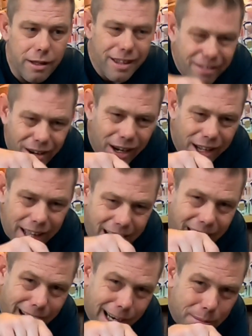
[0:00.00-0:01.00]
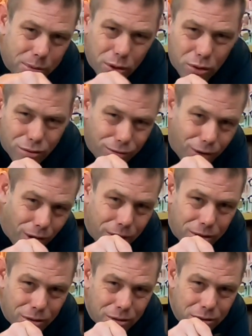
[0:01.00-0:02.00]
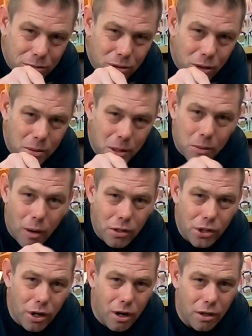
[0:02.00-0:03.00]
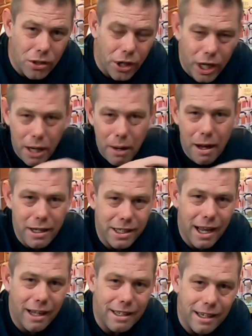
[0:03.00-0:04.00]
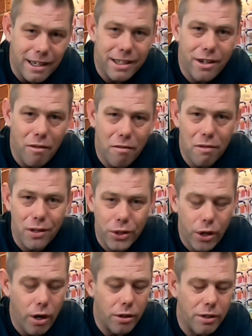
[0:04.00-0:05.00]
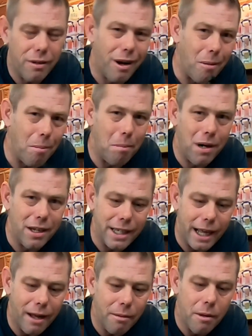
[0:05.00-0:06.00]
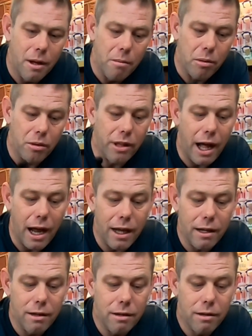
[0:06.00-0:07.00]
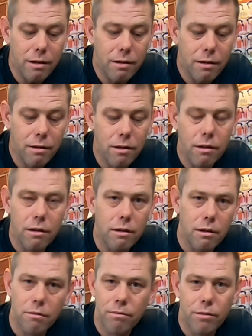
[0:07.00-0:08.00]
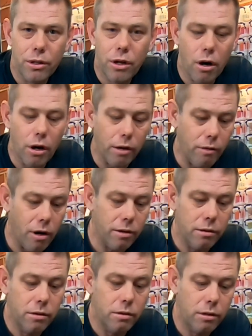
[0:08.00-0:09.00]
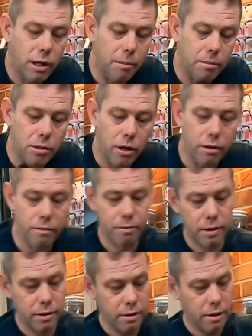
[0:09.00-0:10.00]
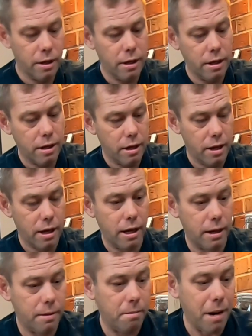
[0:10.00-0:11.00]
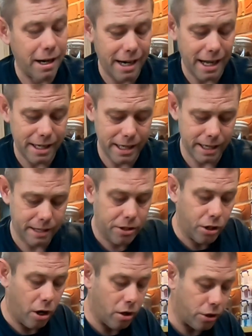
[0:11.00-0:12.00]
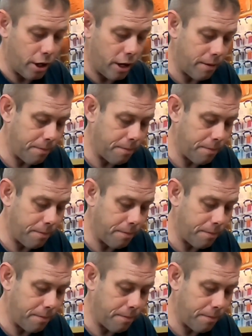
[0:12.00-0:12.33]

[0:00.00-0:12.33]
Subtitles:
you've got to get that clip just right, or sometimes it won't charge and you go out detecting and it's not fully charging. Oh, bloody hell. But that, you can't go wrong. Clips on, magnetic charger.